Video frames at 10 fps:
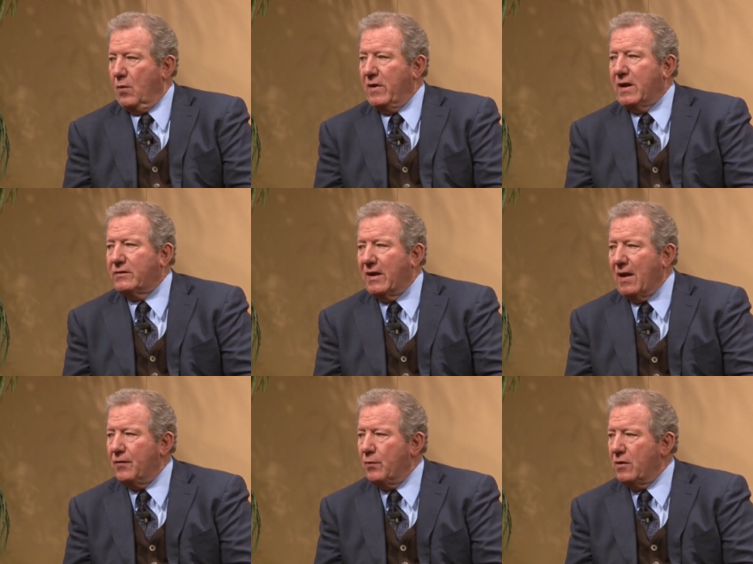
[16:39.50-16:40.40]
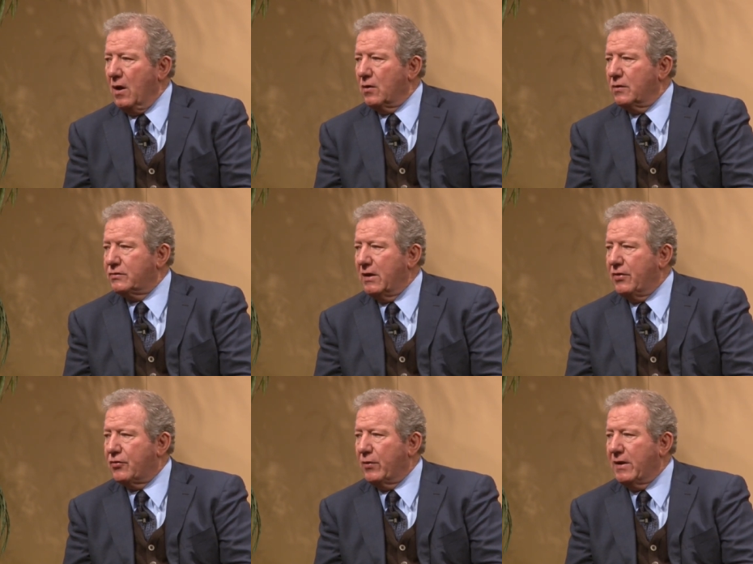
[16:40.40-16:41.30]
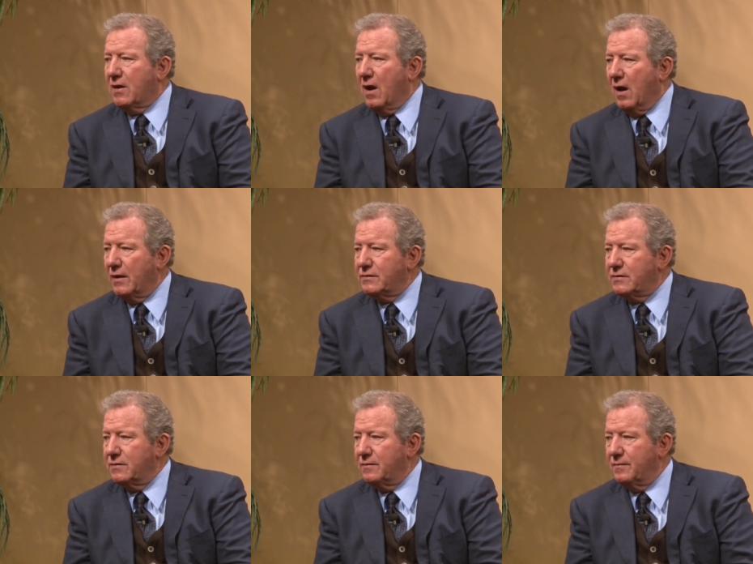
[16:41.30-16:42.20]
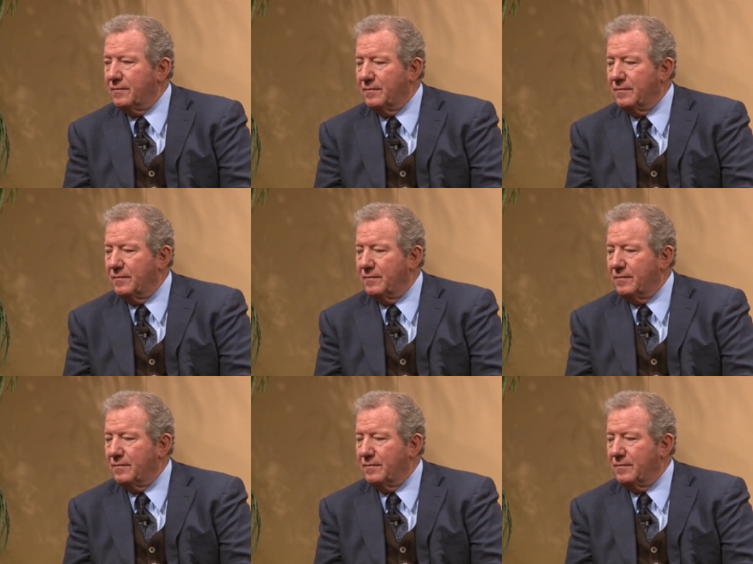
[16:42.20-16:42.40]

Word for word: When we get to heaven, we're not going to see three gods.